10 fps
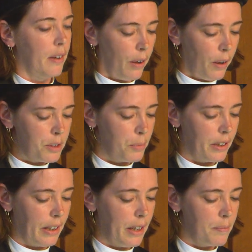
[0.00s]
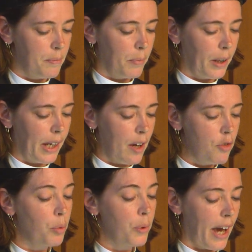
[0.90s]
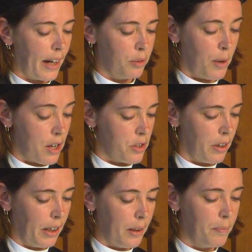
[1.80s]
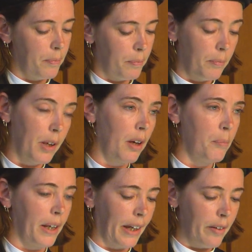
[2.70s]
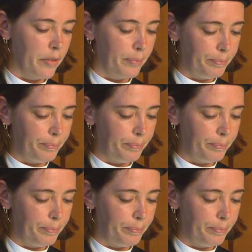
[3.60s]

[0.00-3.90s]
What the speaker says: Ultimately, if we act rationally, a big if,